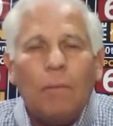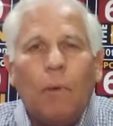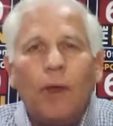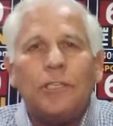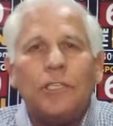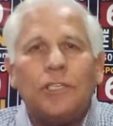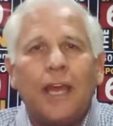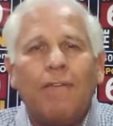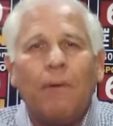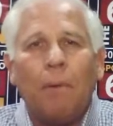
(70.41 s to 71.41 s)
Boise
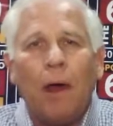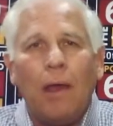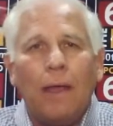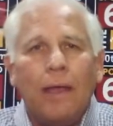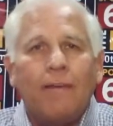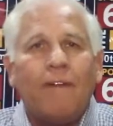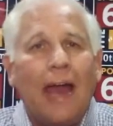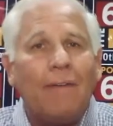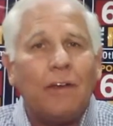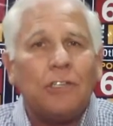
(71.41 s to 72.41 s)
State football,
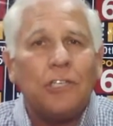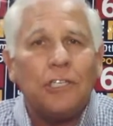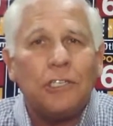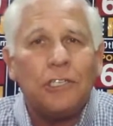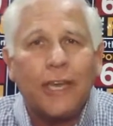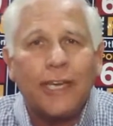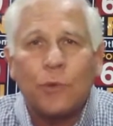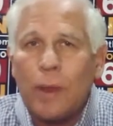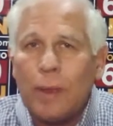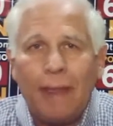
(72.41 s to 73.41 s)
500 season
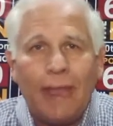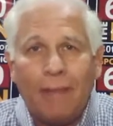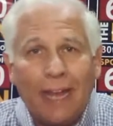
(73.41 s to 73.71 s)
tickets remain.